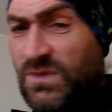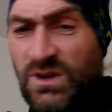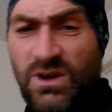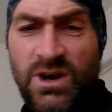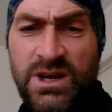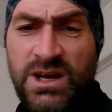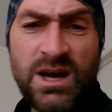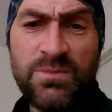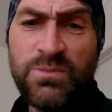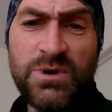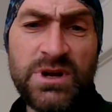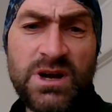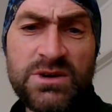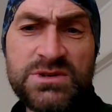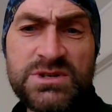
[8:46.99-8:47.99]
I can't
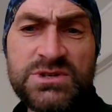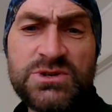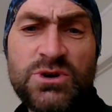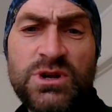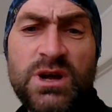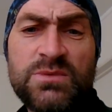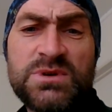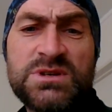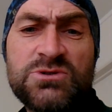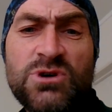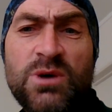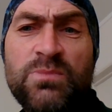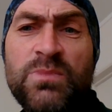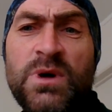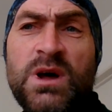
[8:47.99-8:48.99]
pronounce the surname, just
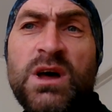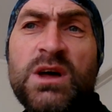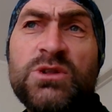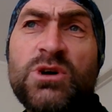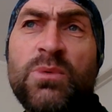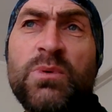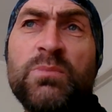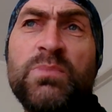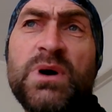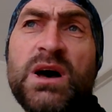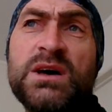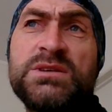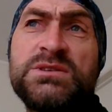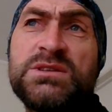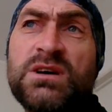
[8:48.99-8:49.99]
type in
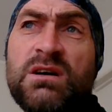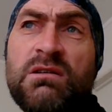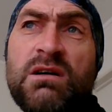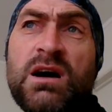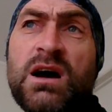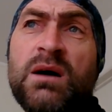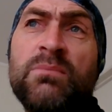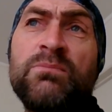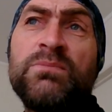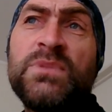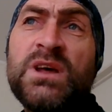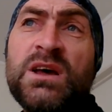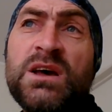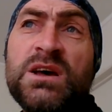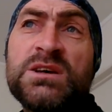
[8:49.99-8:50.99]
Pastor
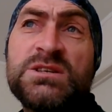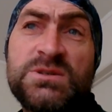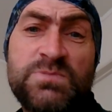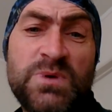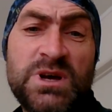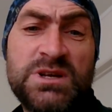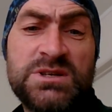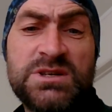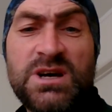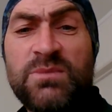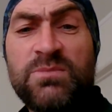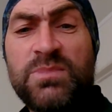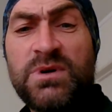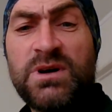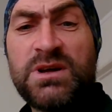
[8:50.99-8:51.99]
Speaks
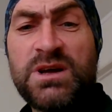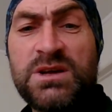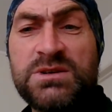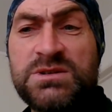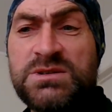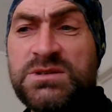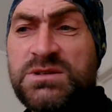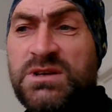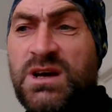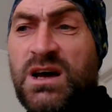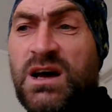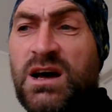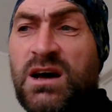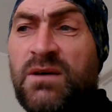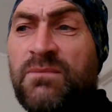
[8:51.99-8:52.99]
Up Against
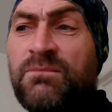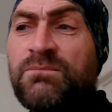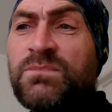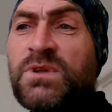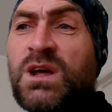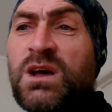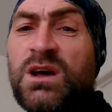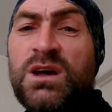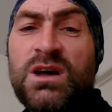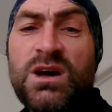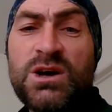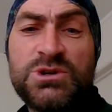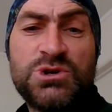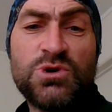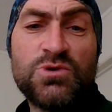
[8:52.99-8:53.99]
a
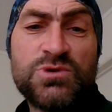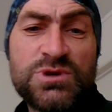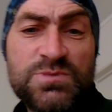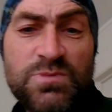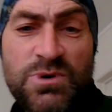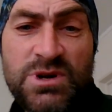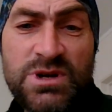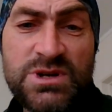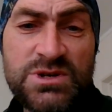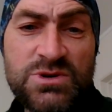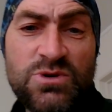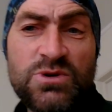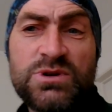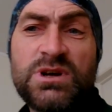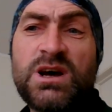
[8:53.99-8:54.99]
children's book, and it's
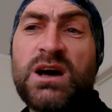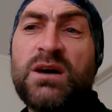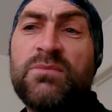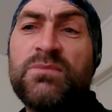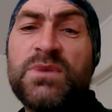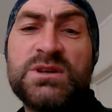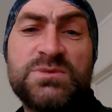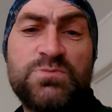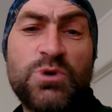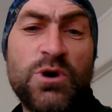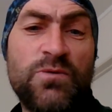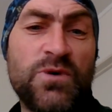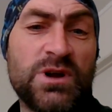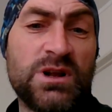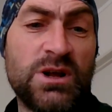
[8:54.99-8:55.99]
called It's
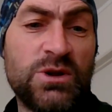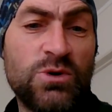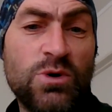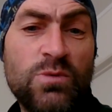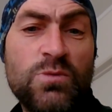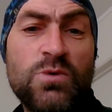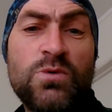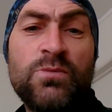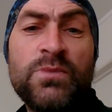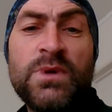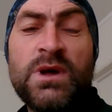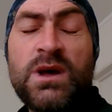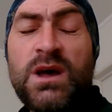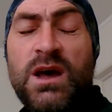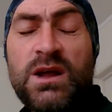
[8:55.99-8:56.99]
Perfectly Normal,
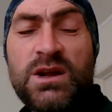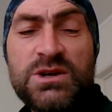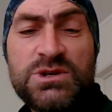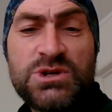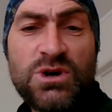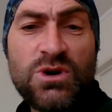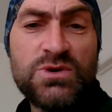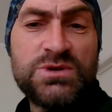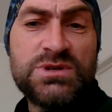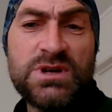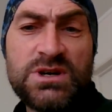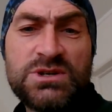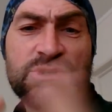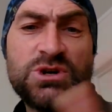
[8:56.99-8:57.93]
and it's a